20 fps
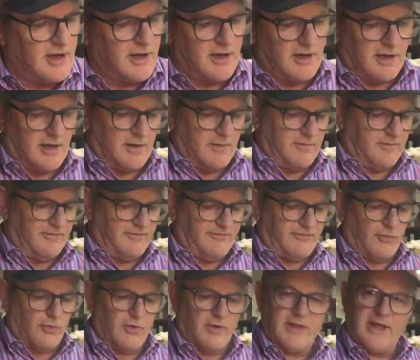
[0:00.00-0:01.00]

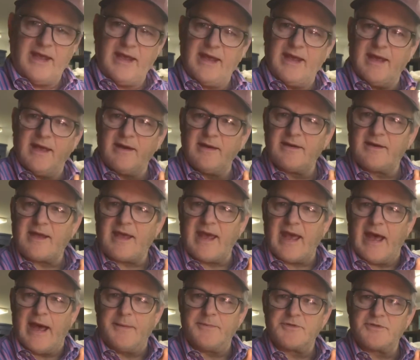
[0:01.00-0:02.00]
for the end
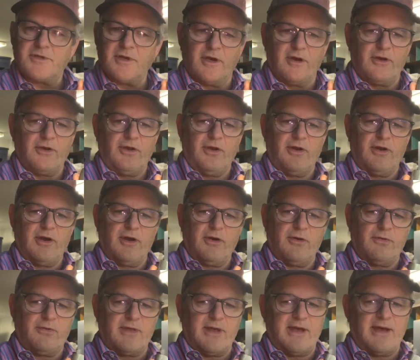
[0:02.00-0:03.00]
cap. So you
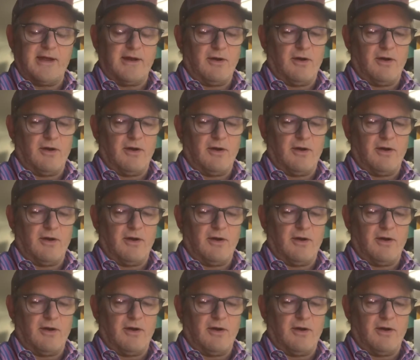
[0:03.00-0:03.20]
know that